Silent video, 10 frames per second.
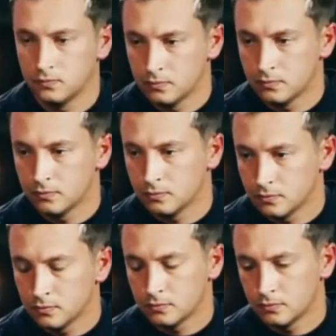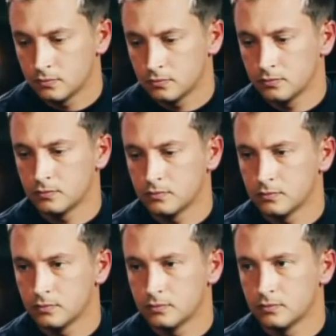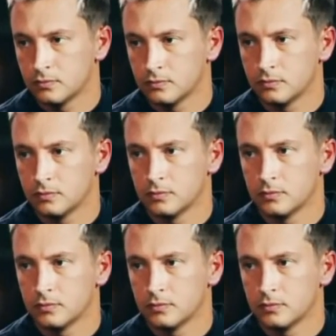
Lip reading: The person shown says nothing.